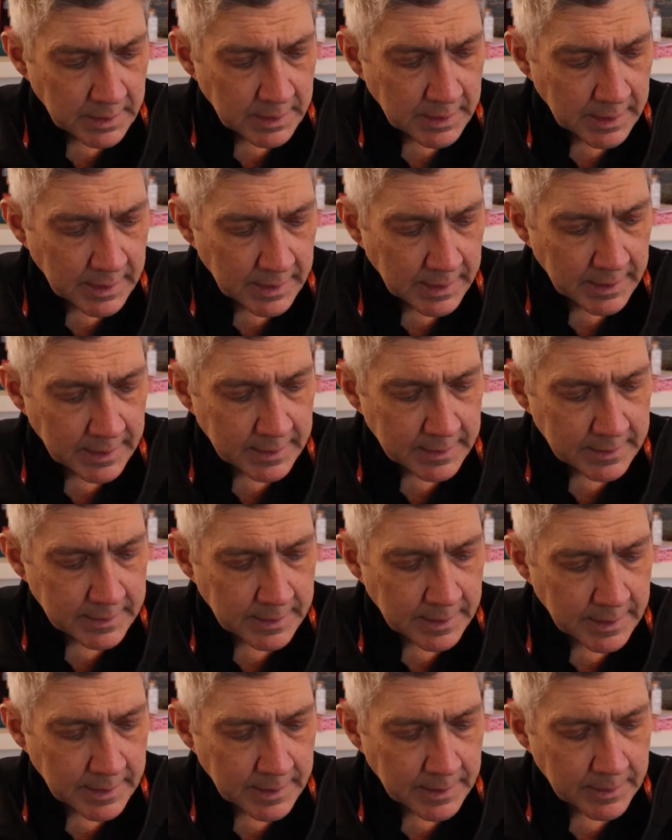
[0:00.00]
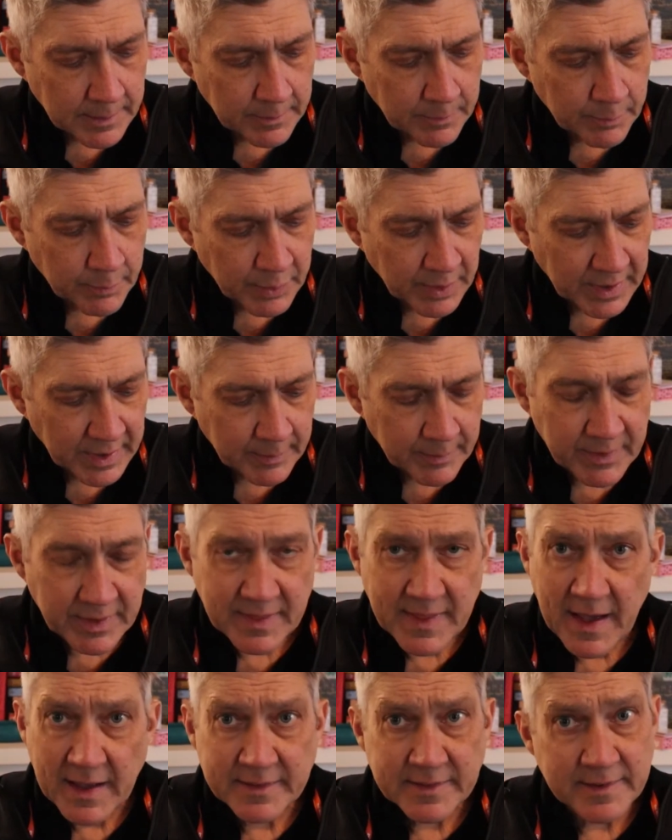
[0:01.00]
And but I mean,
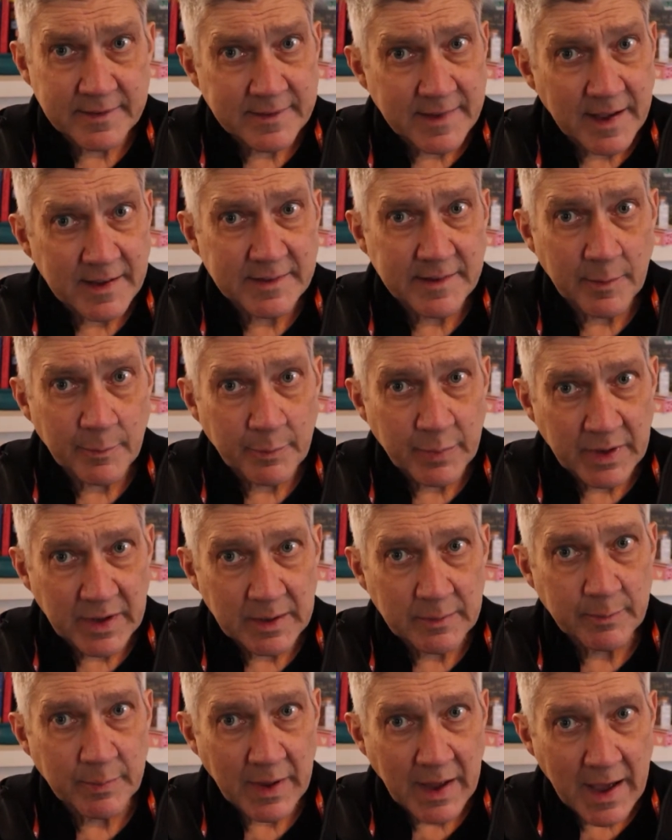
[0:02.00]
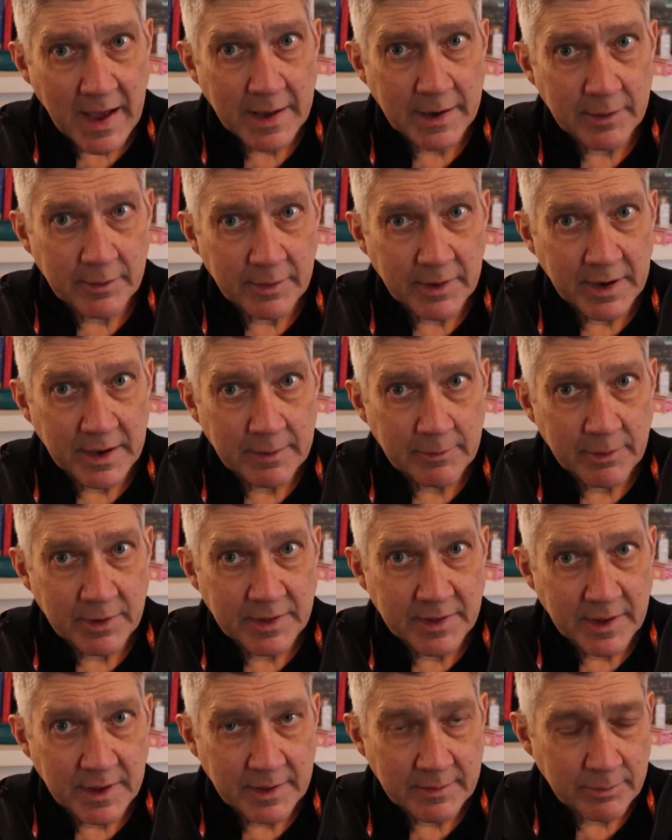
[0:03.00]
that's a big battery
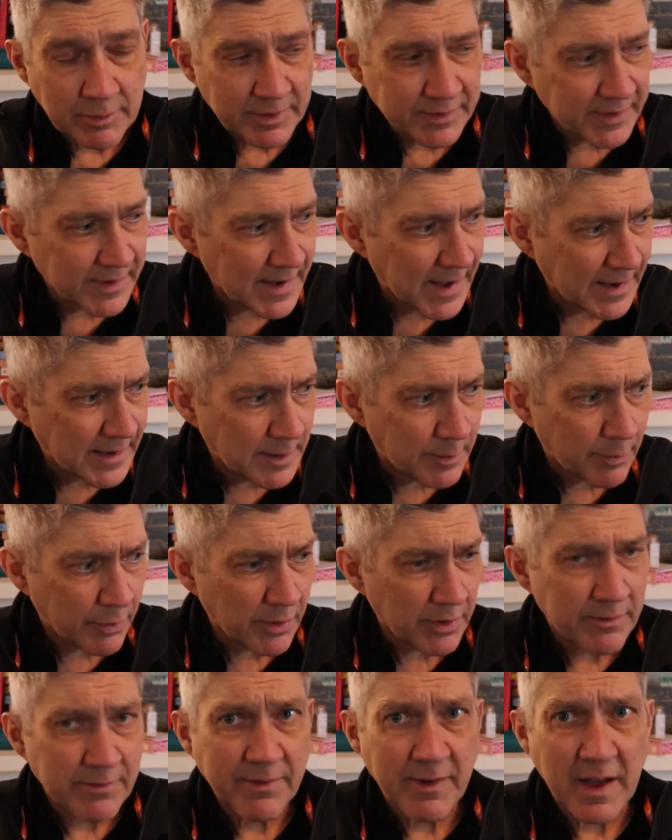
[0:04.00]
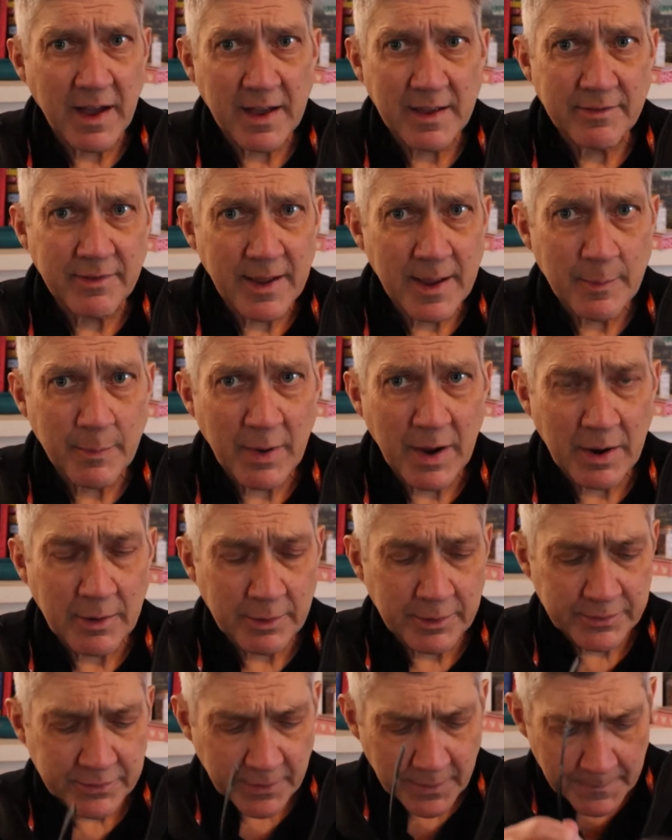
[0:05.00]
with was it 19.5 amp
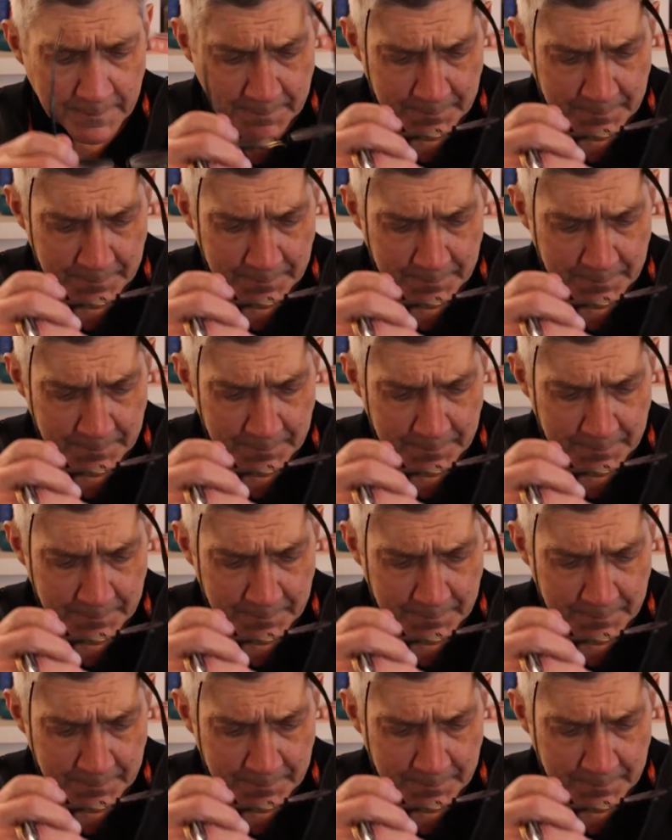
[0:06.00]
hours.